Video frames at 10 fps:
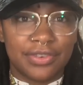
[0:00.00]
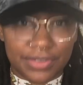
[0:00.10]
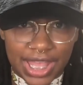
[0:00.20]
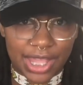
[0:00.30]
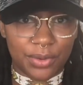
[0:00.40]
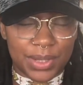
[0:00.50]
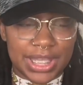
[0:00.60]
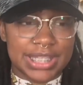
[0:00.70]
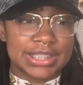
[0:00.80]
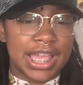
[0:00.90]

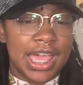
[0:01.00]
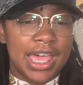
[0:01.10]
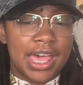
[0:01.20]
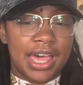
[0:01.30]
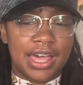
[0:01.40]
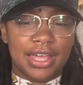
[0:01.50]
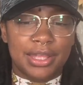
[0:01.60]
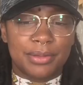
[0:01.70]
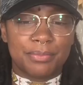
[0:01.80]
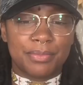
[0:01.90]
flyaways?
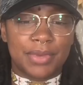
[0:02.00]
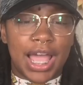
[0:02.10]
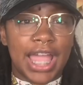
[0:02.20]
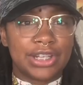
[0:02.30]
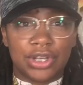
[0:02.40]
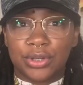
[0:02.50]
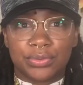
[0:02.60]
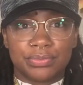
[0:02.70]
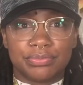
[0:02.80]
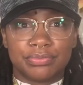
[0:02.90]
I don't.